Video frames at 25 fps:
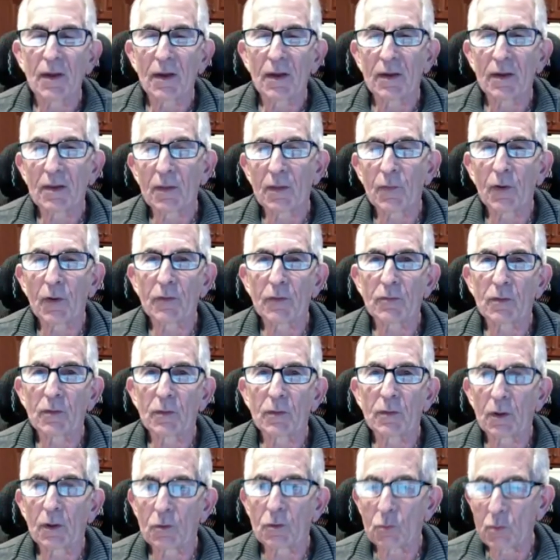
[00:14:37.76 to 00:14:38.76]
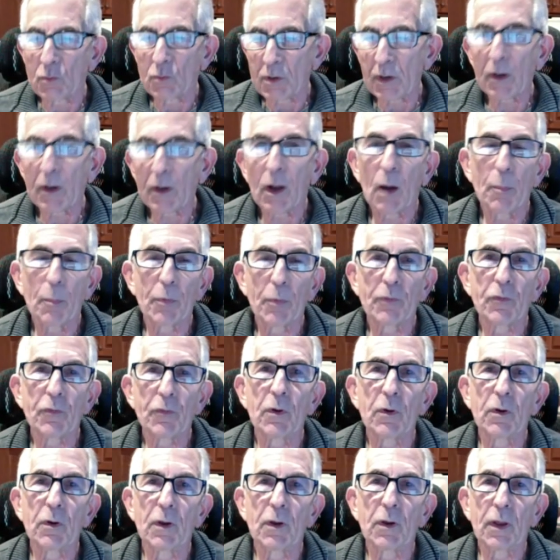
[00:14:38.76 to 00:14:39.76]
give us a unique
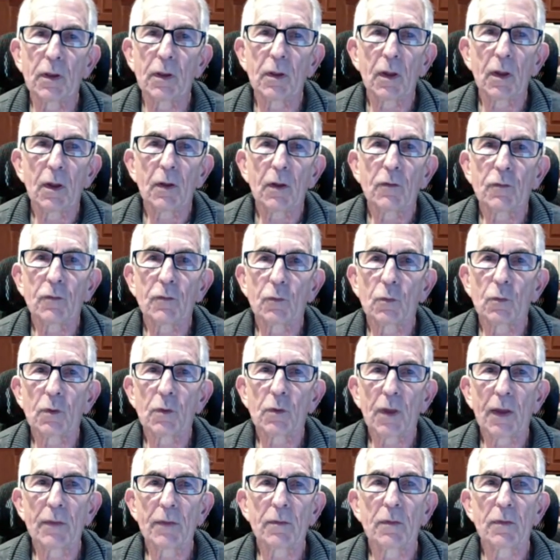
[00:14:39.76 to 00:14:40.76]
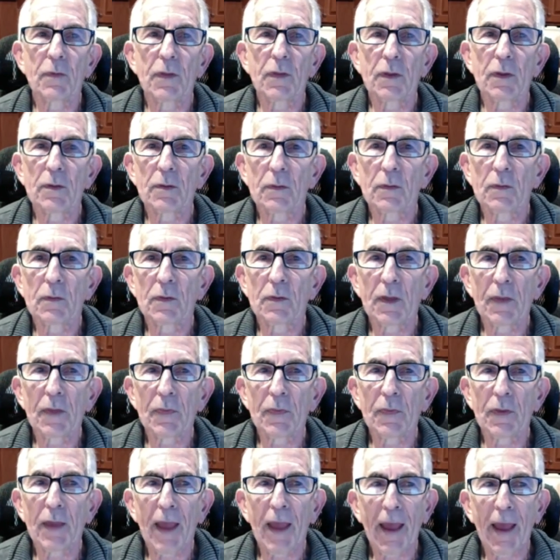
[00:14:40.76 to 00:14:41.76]
opportunity to get
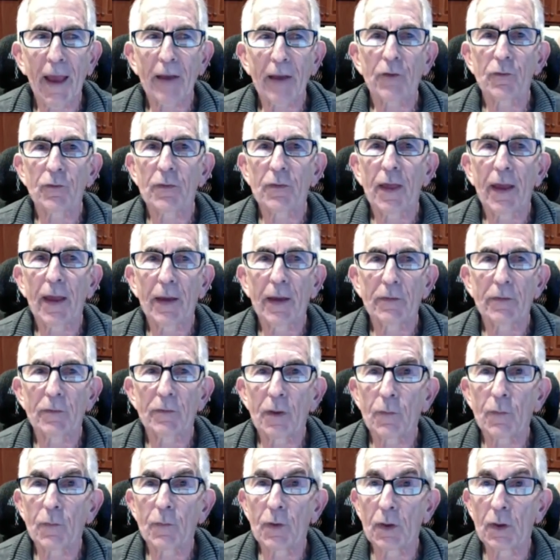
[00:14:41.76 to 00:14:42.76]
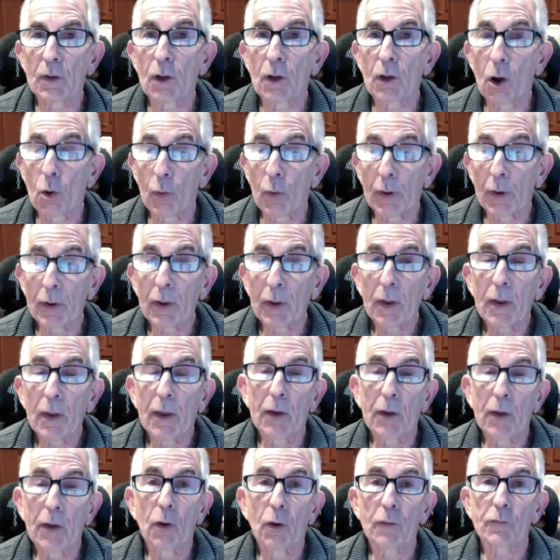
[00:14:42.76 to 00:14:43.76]
the activity going
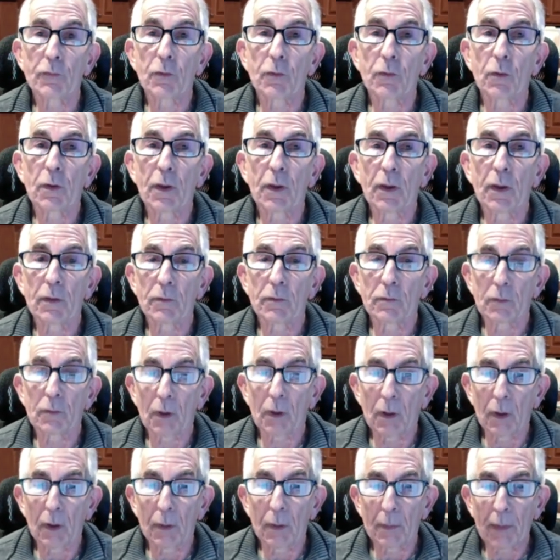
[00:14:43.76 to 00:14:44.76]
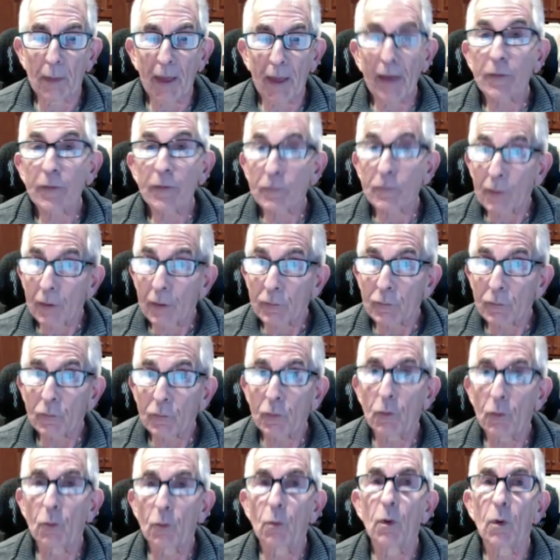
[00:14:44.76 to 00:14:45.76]
and also get access
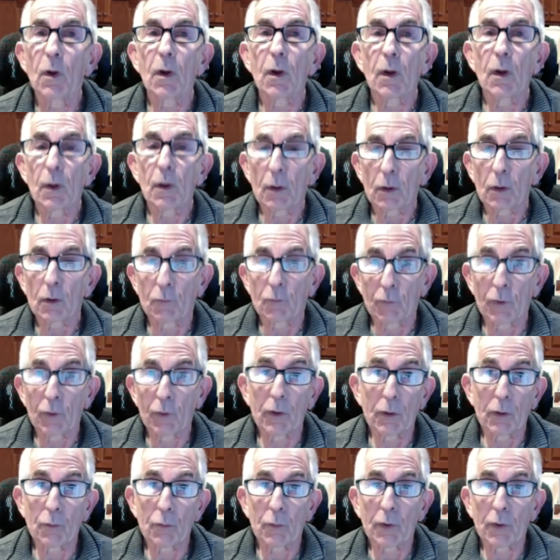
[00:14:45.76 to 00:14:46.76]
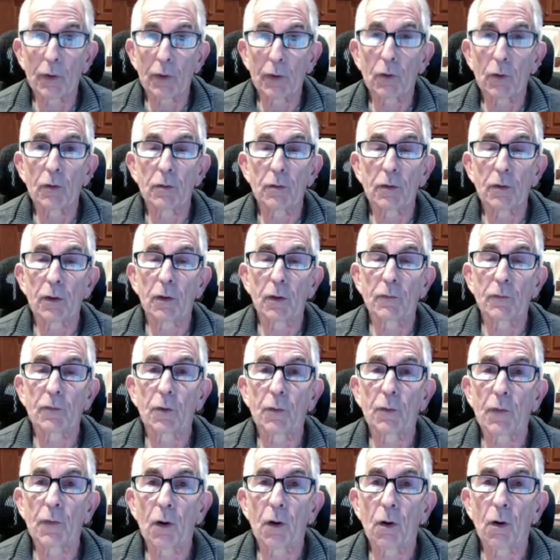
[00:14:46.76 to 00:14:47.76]
to really, really good deals
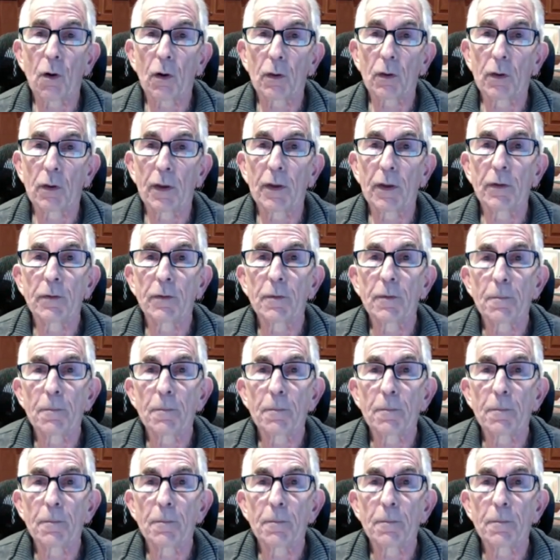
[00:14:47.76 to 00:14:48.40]
here in the Heartland.